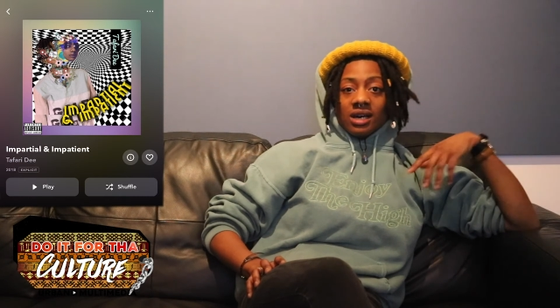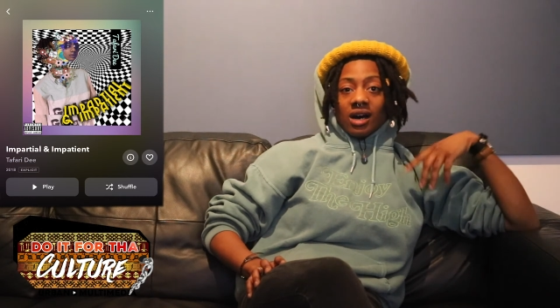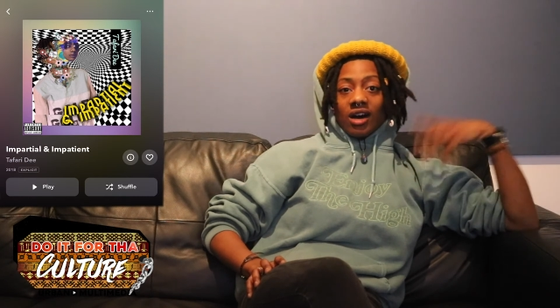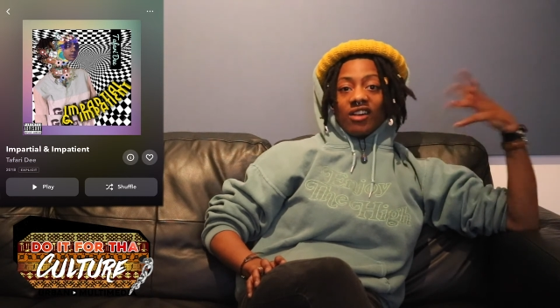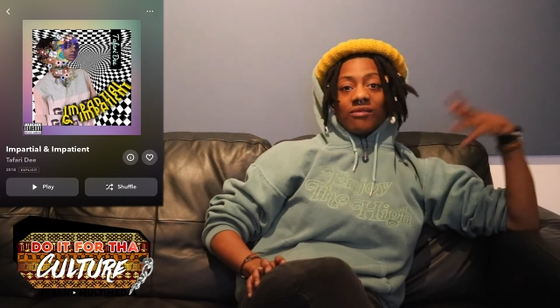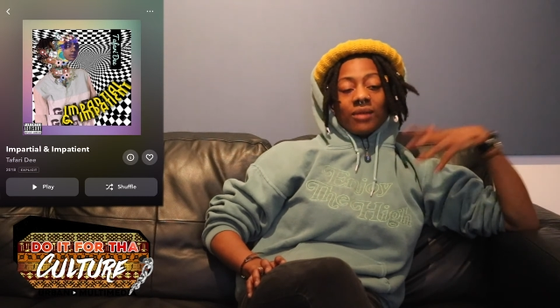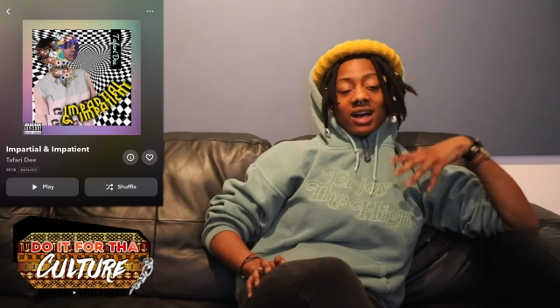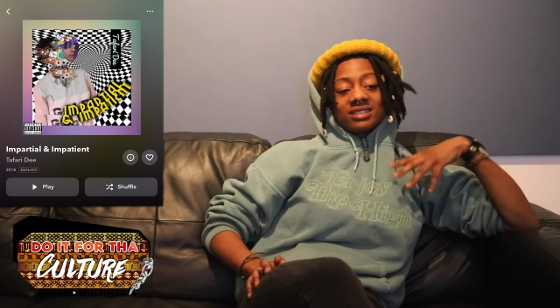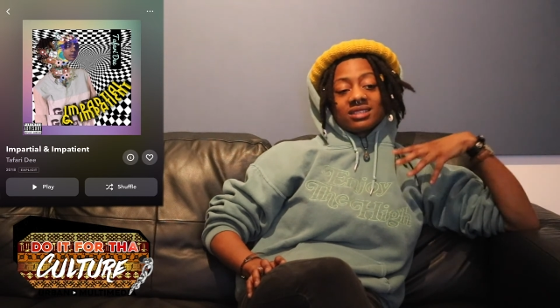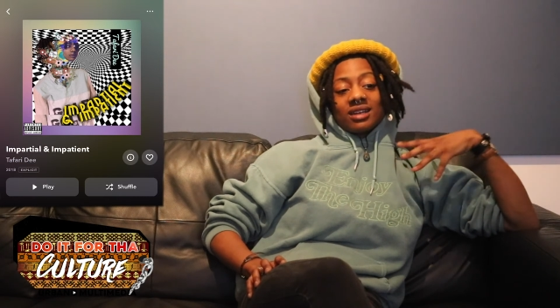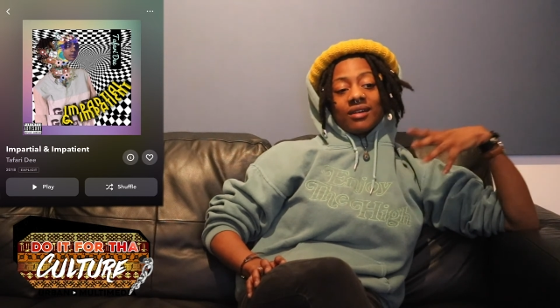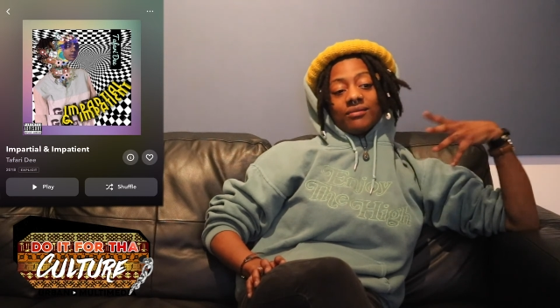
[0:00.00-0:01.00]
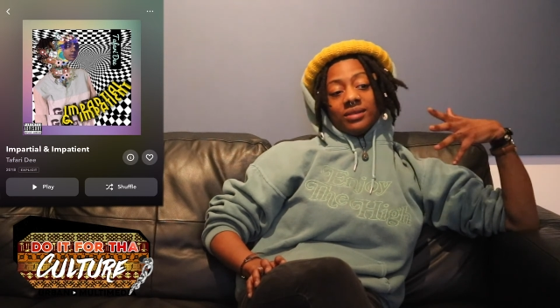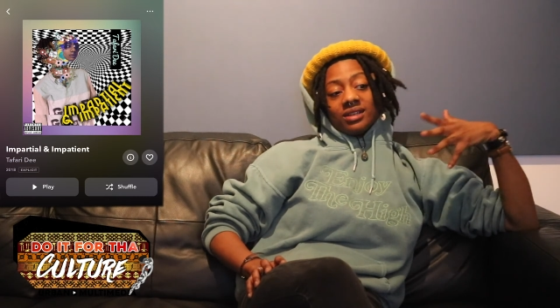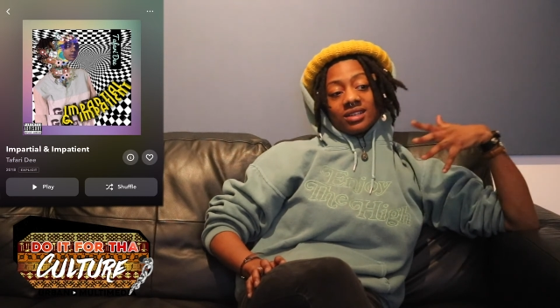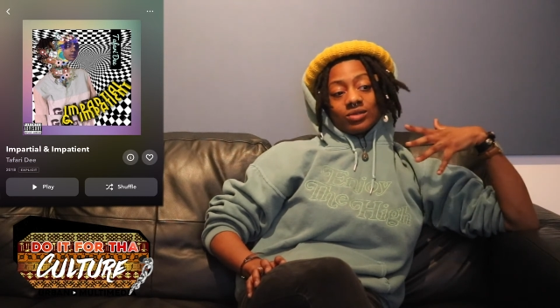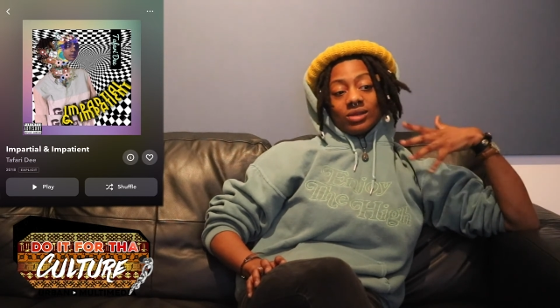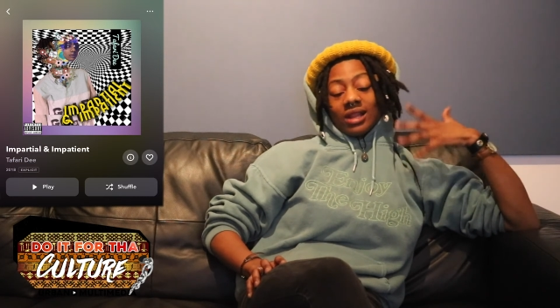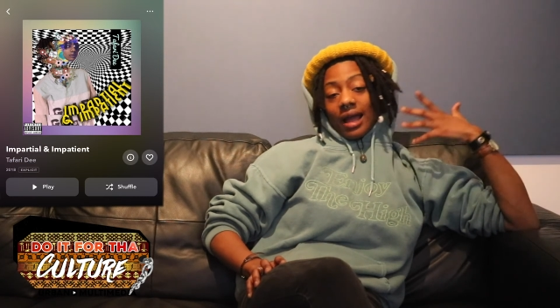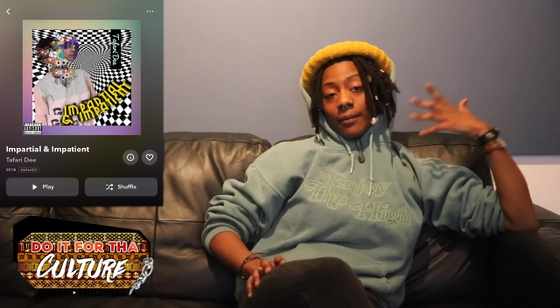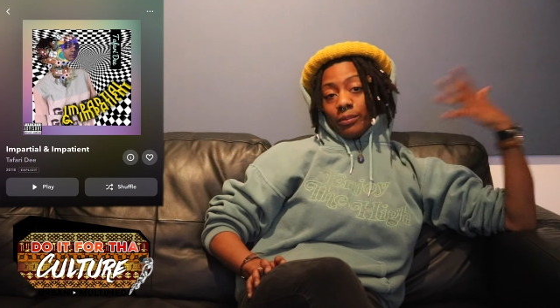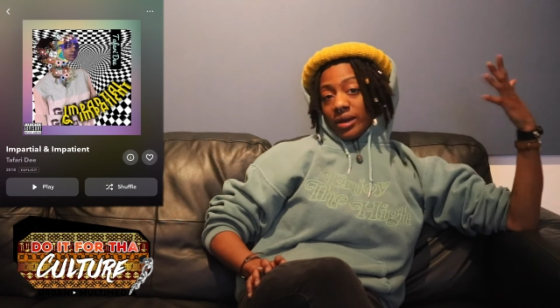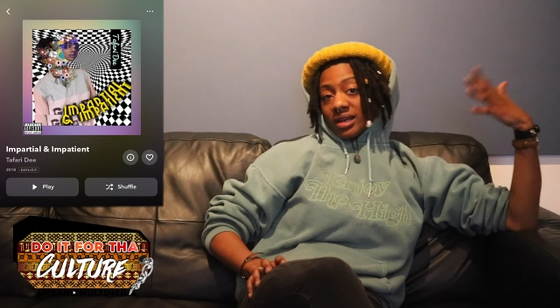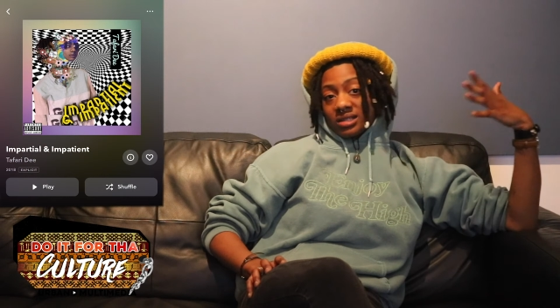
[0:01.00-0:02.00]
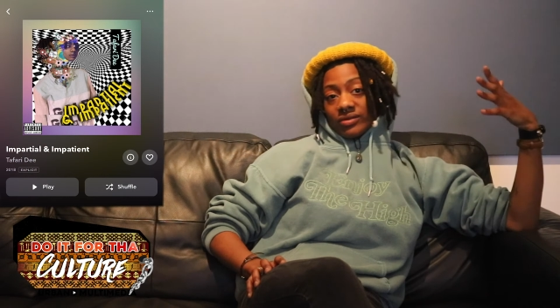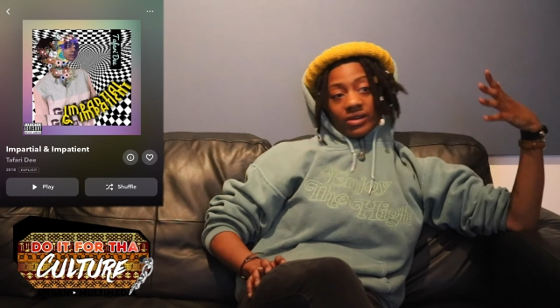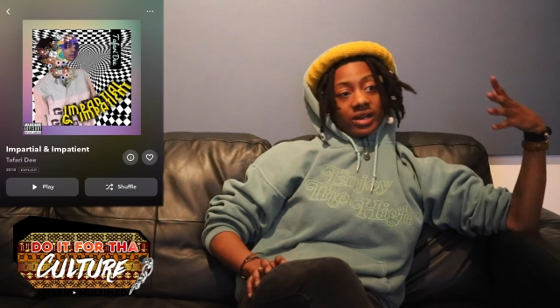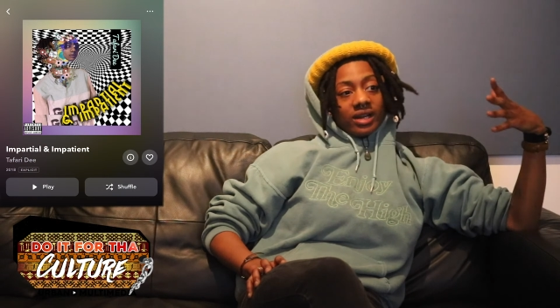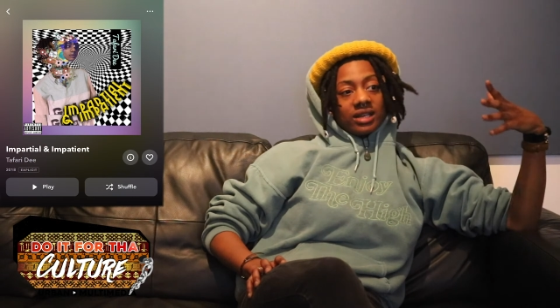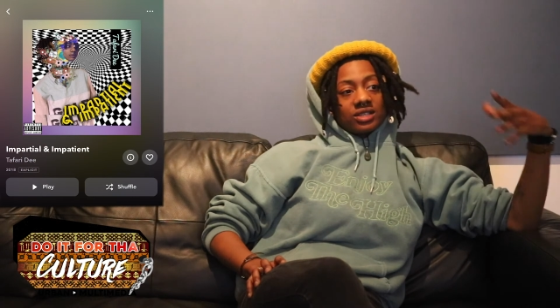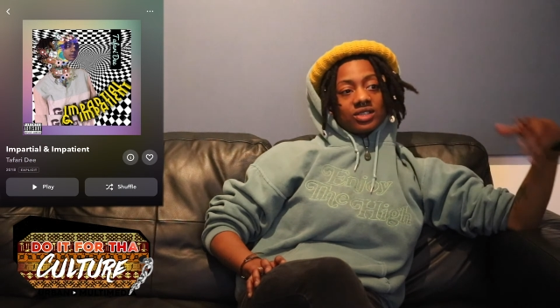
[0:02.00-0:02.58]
of my stuff because we like best friends.